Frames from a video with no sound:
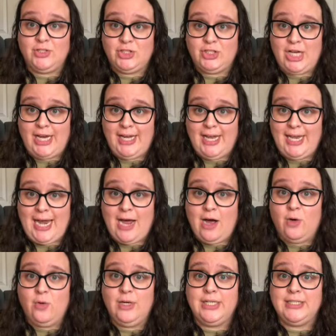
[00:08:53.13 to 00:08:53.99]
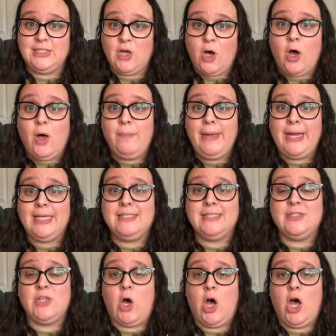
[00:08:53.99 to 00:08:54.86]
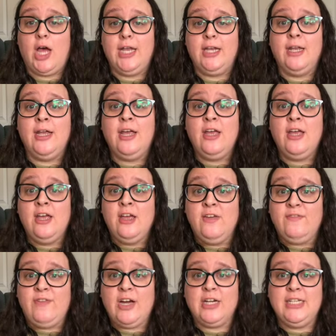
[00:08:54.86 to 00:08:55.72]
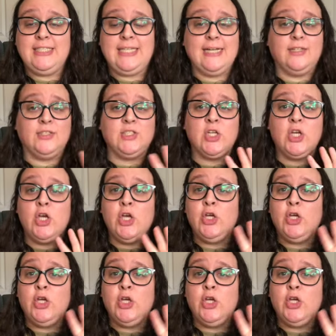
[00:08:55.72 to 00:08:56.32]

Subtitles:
Check it out. It's all based on fairy tales.